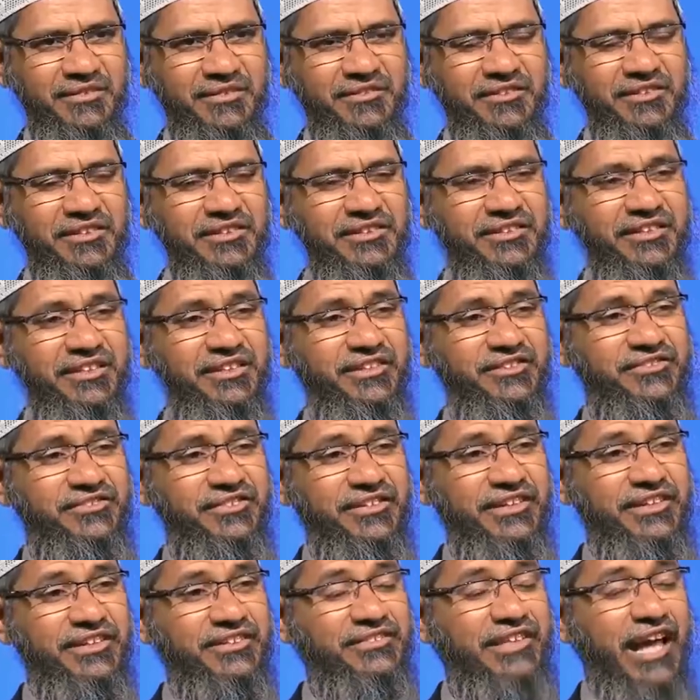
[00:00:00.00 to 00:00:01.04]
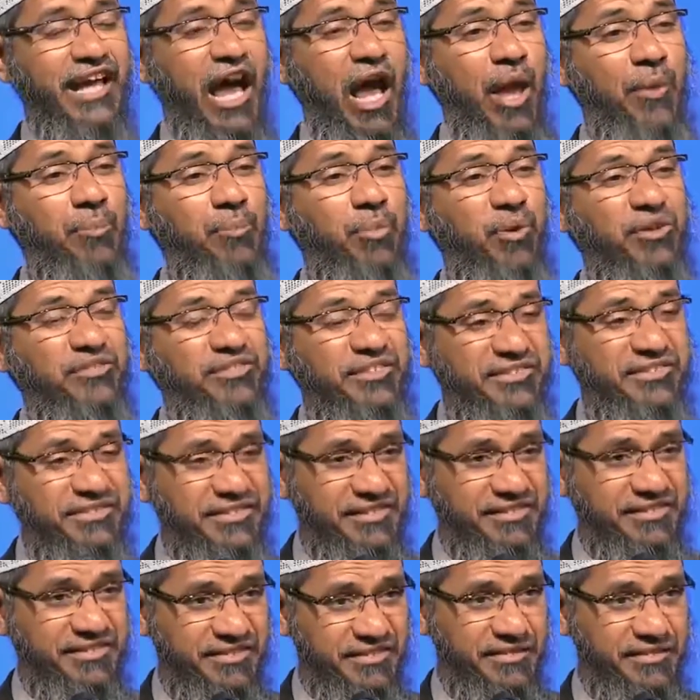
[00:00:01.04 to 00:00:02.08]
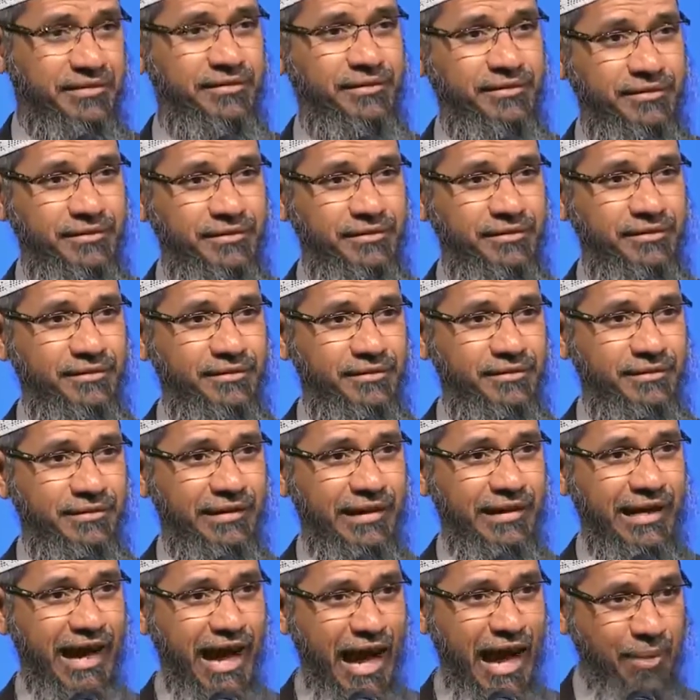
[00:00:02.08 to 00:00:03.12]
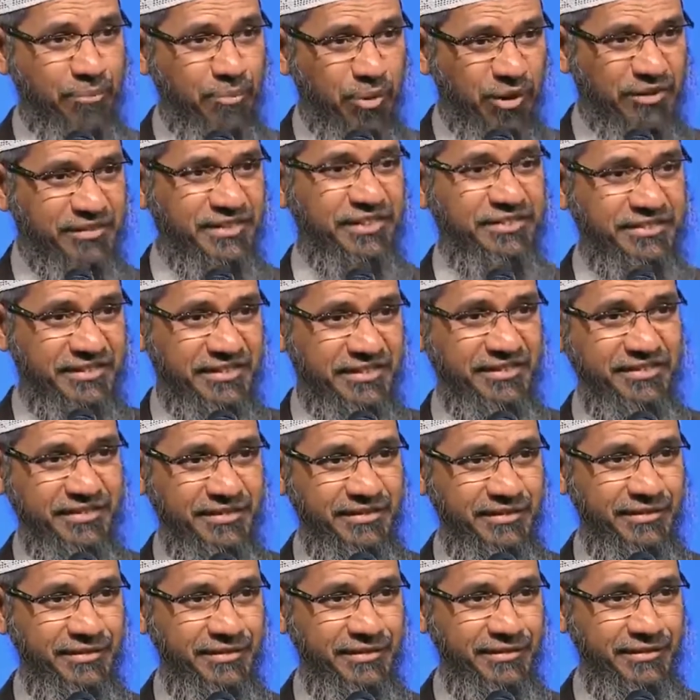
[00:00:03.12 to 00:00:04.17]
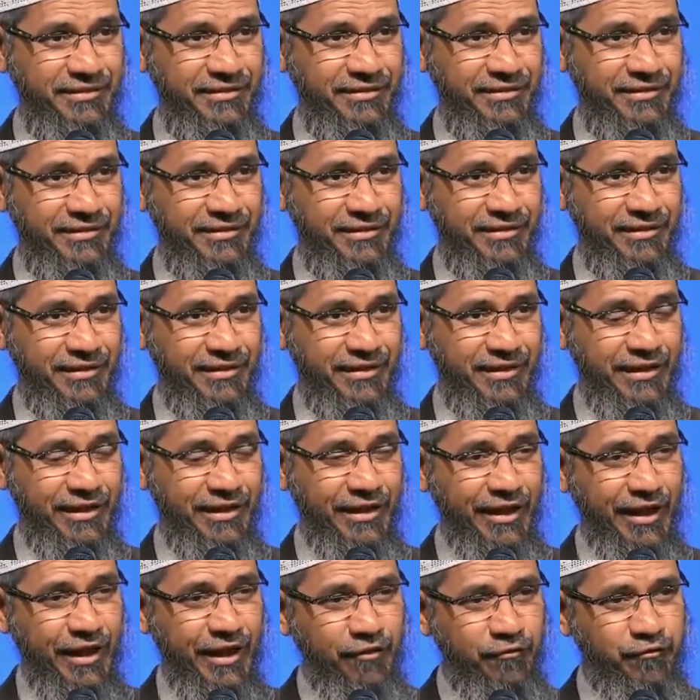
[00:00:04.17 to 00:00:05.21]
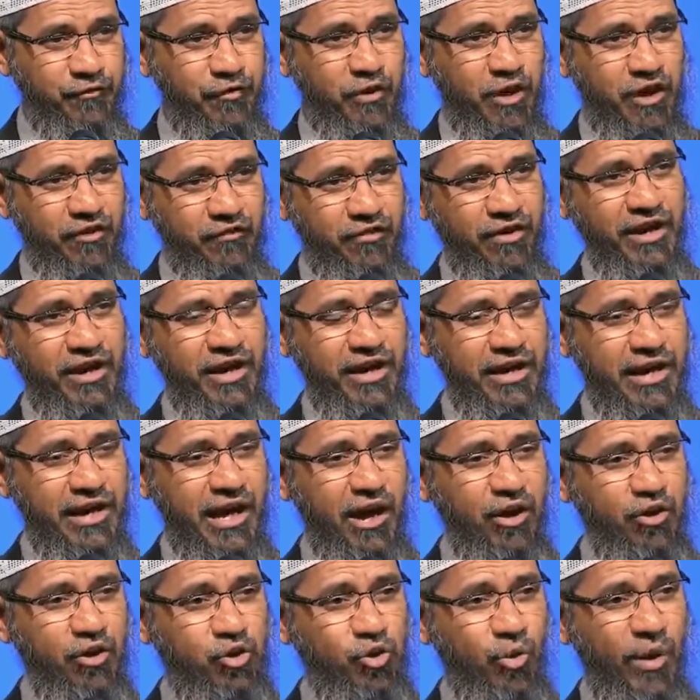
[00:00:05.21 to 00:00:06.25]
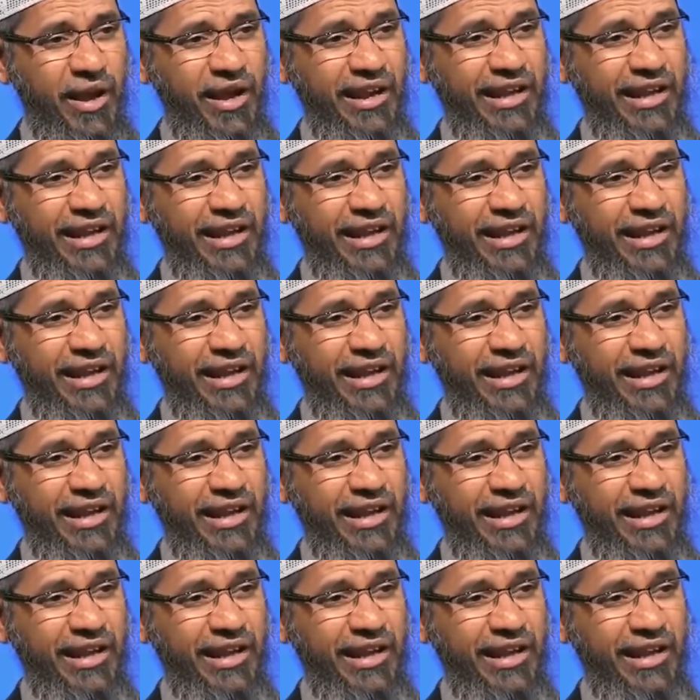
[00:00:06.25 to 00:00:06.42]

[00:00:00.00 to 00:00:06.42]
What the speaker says: See, this is the hypothesis. Hypothesis. If you have heard, how do